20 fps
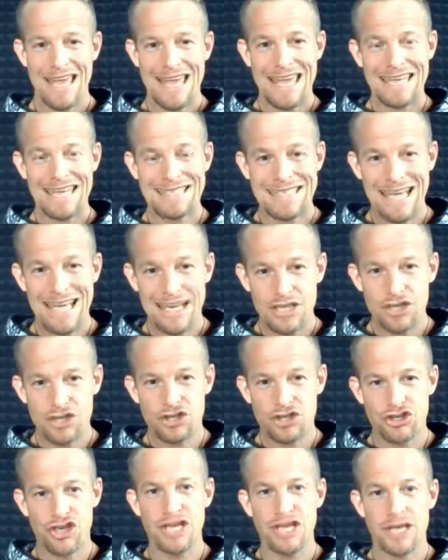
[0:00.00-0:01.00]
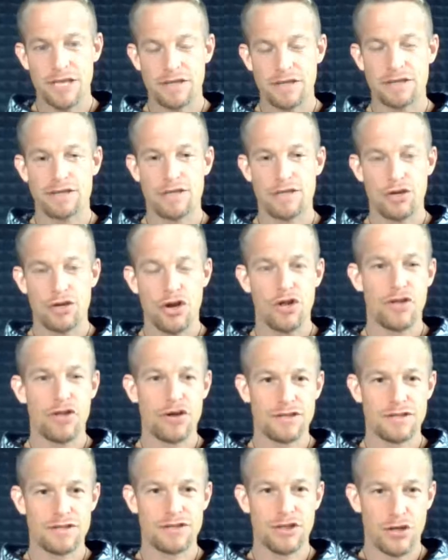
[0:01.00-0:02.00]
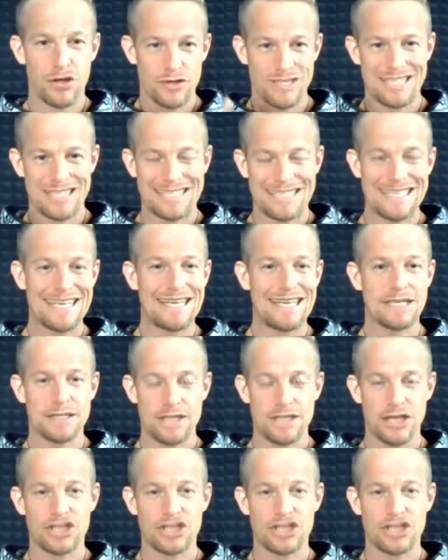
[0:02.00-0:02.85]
is that genes, those genes,